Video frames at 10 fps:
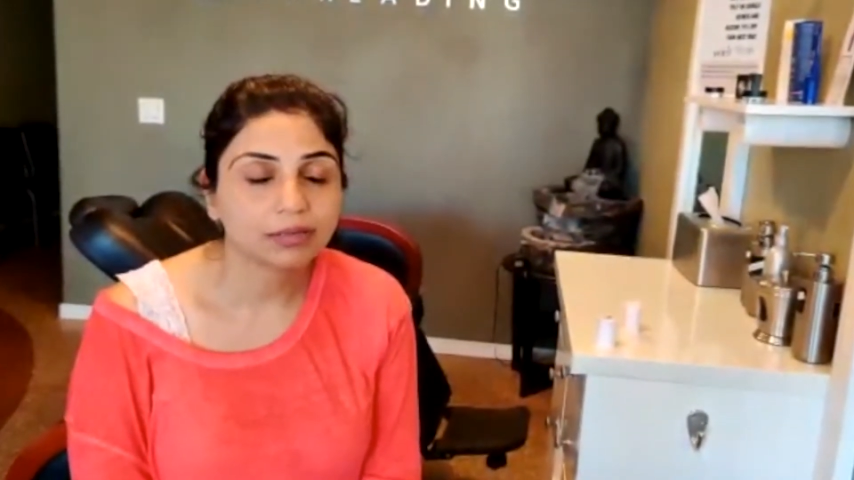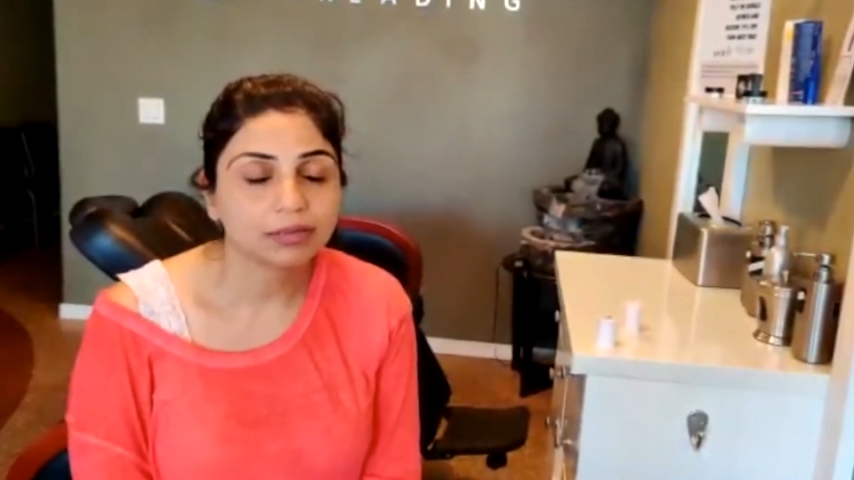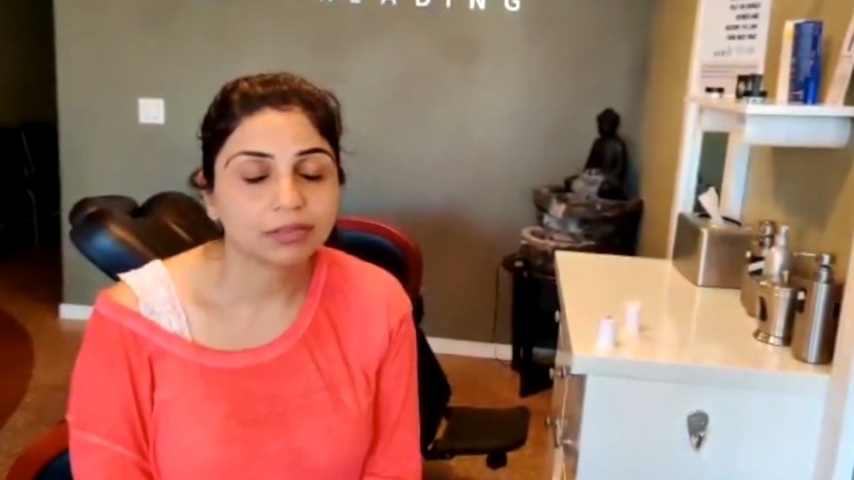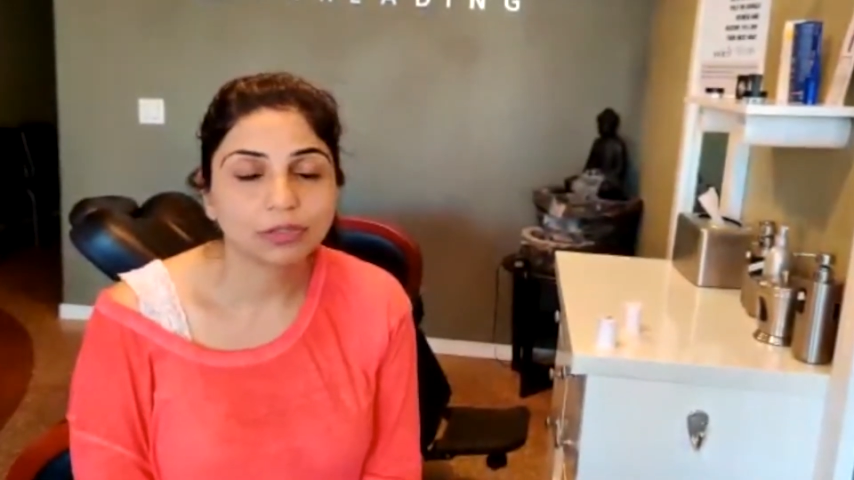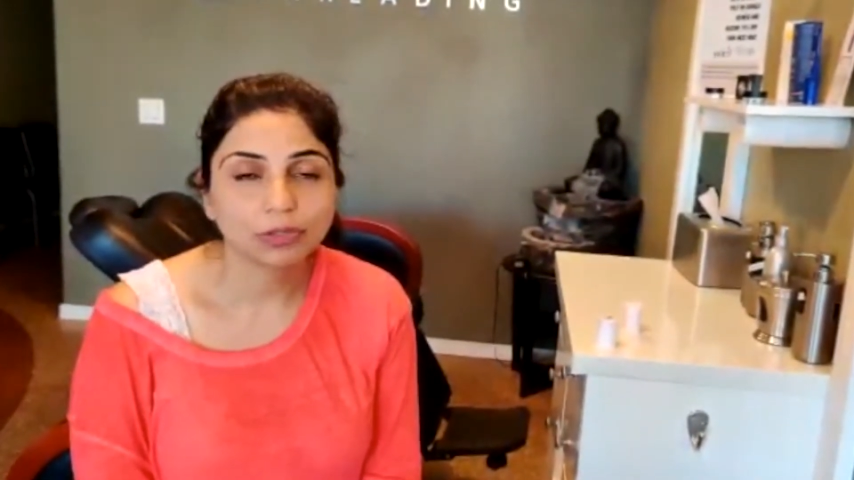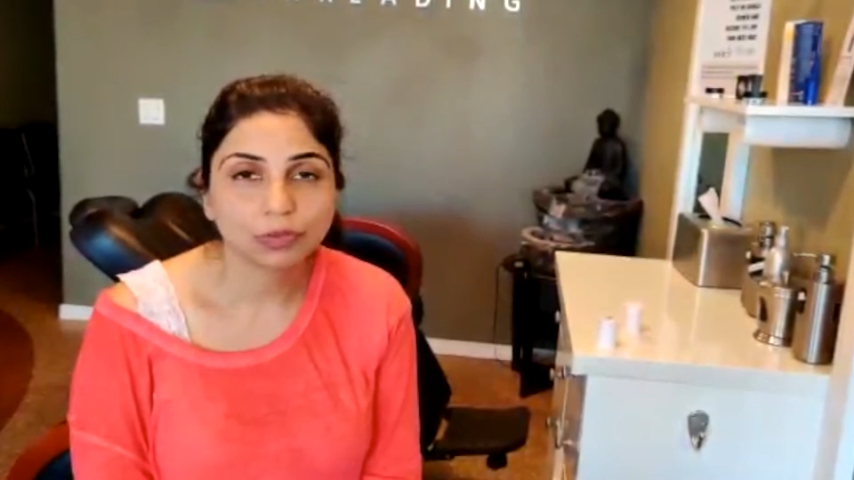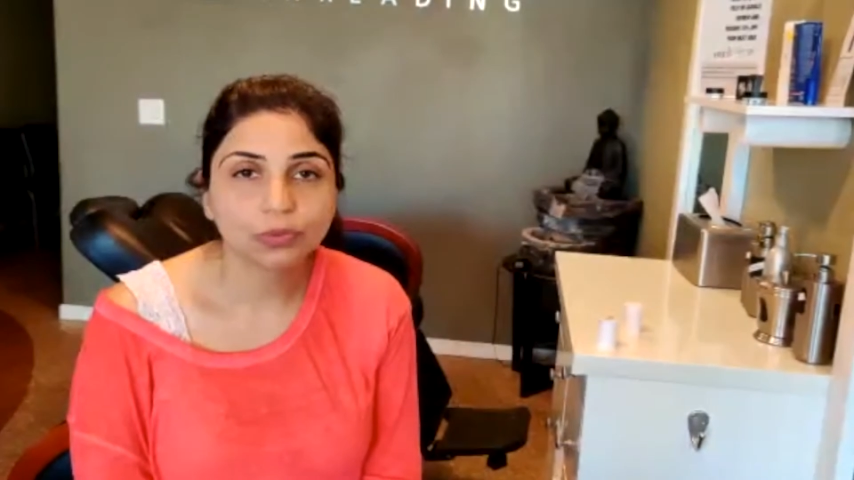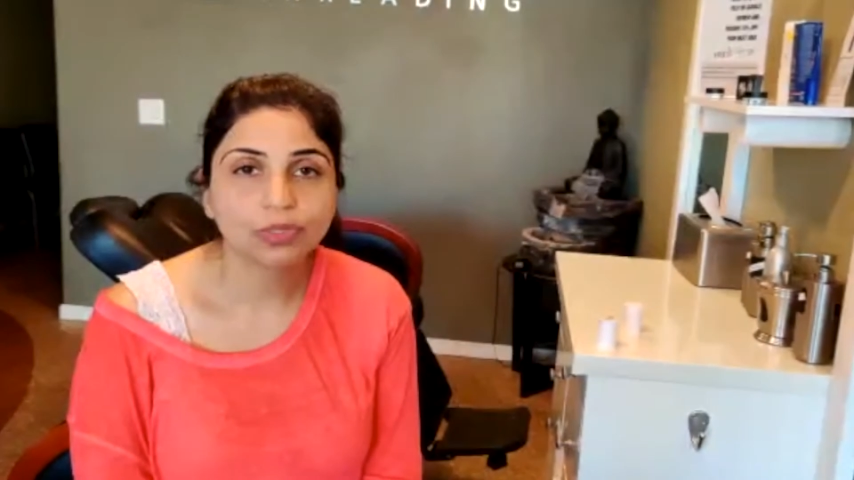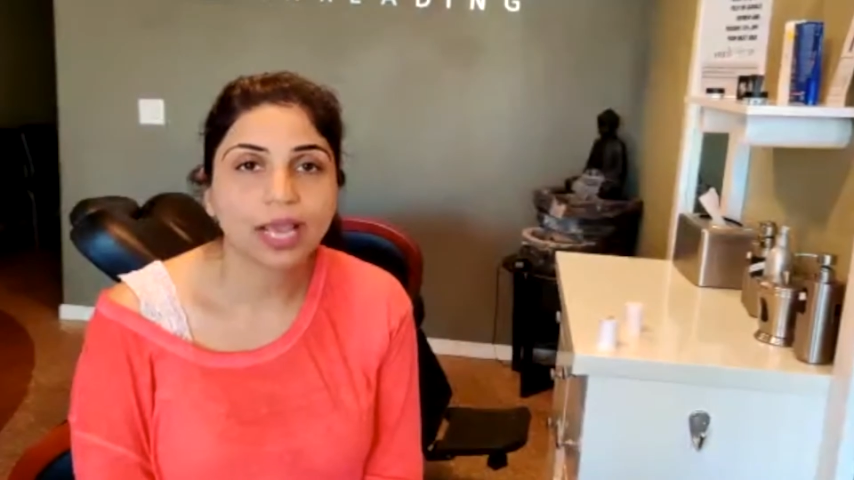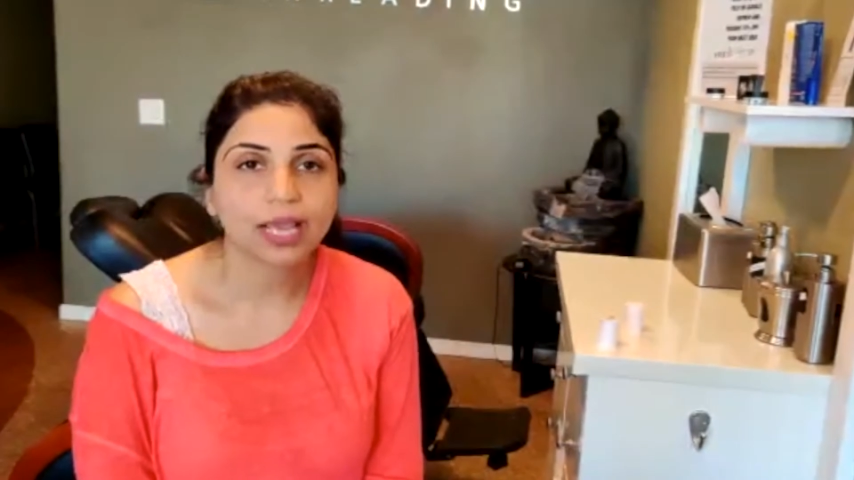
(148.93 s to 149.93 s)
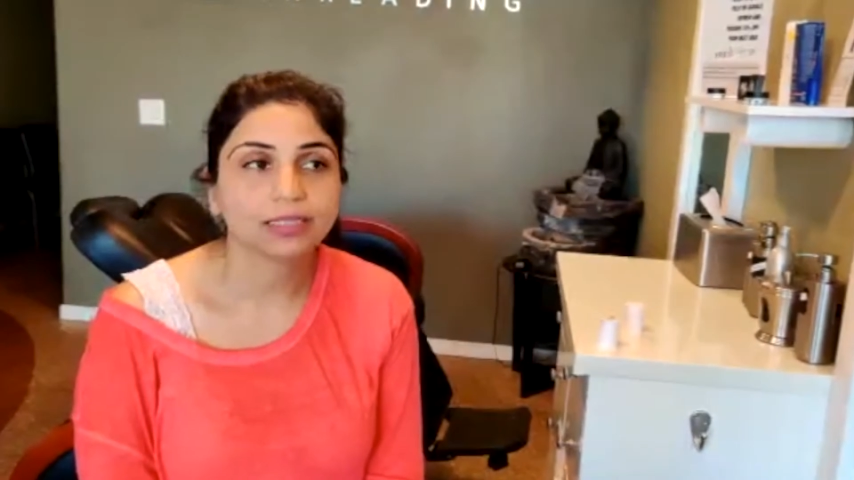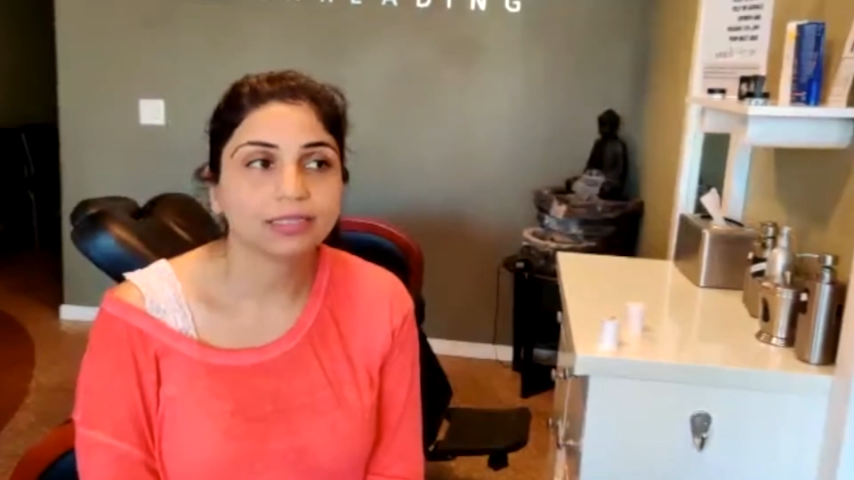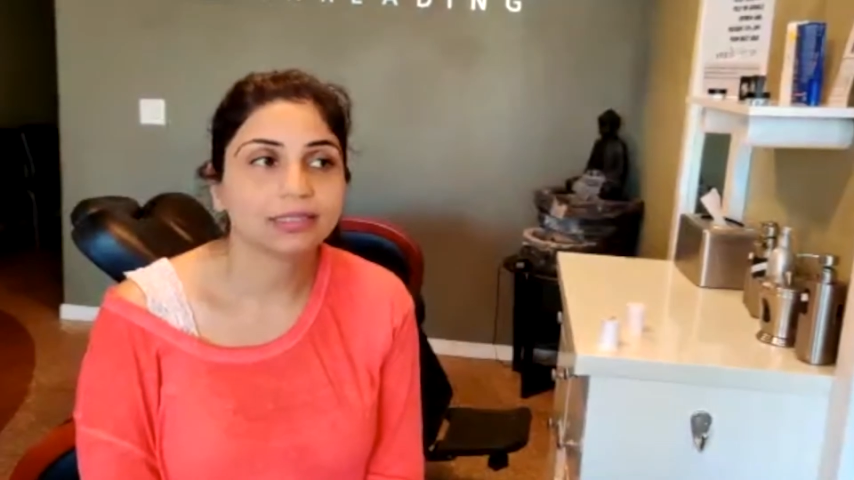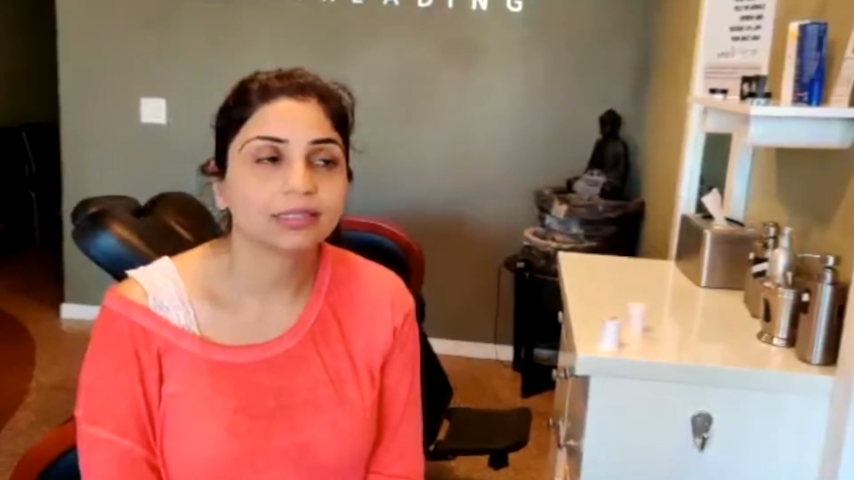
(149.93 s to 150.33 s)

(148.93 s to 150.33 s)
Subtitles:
soon, and